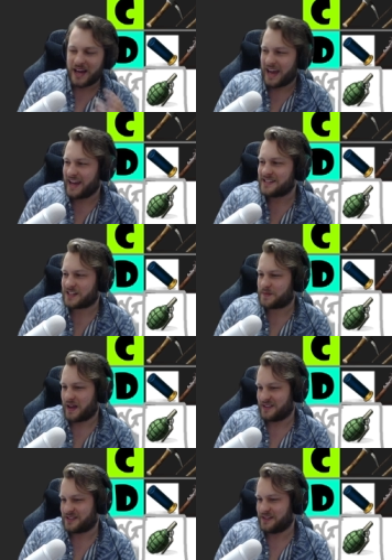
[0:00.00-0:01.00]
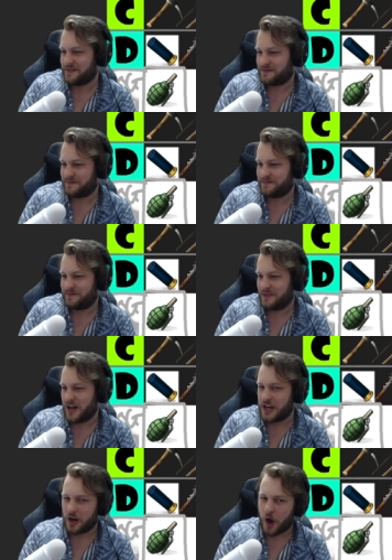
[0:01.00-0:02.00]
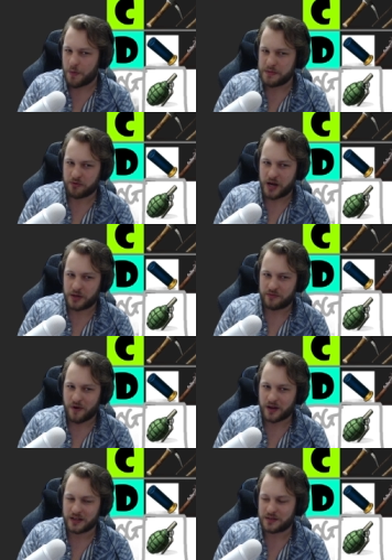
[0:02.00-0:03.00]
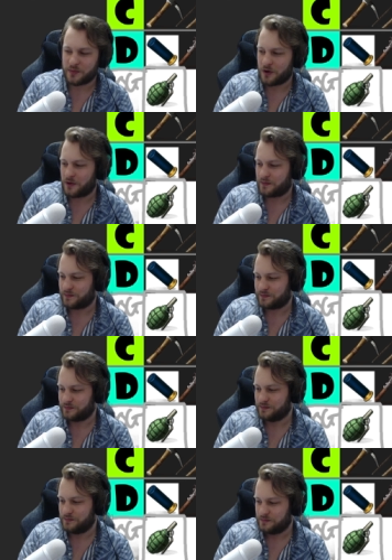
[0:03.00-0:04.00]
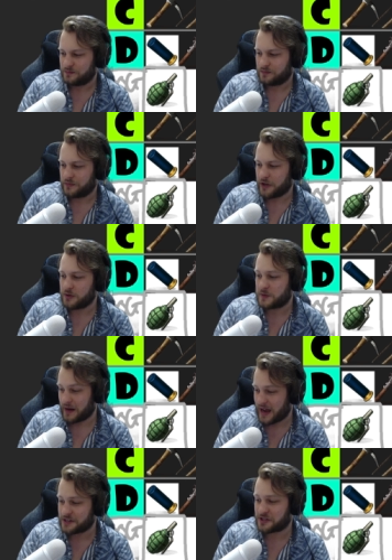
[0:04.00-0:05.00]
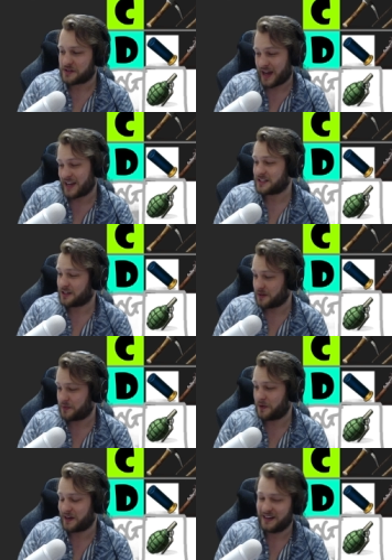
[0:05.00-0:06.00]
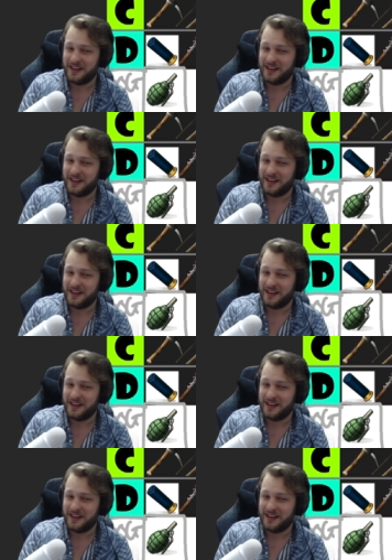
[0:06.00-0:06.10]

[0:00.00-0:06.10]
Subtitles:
it is expensive, and a lot of people raid with rockets more. No splash. That is a good point.